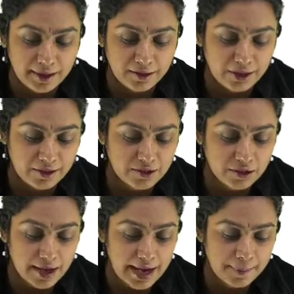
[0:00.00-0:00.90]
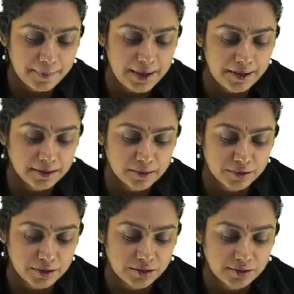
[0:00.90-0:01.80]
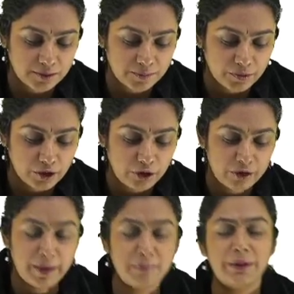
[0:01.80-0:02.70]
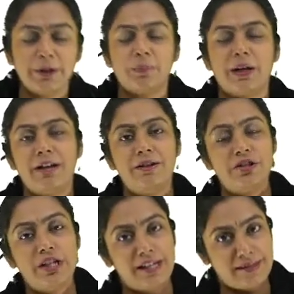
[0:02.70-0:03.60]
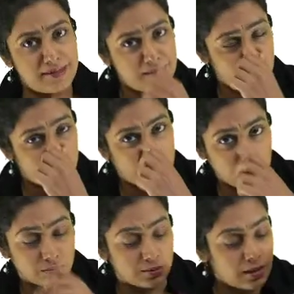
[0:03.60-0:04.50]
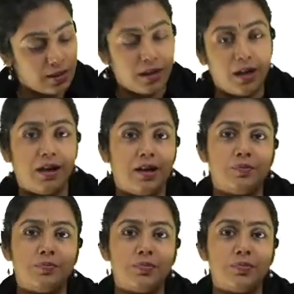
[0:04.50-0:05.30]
then there is epidermis. Remember your biology lessons where you uh,